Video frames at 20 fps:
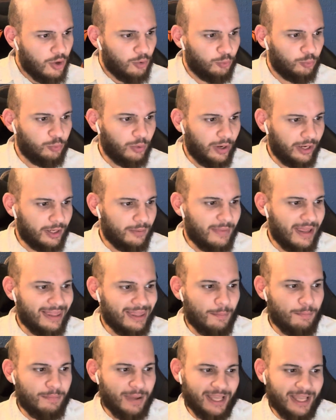recommend
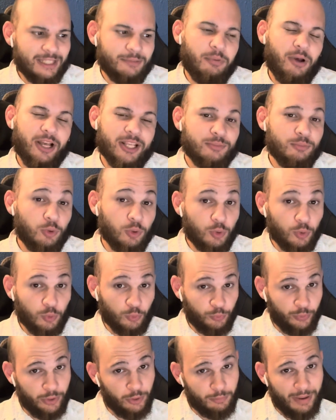the best possible
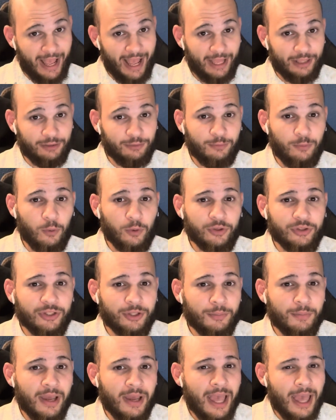career path for
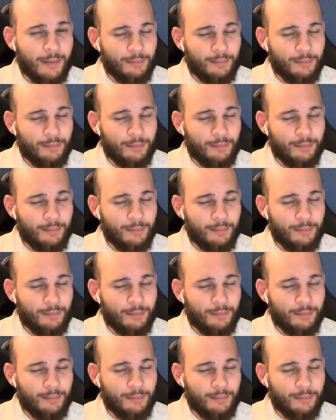them,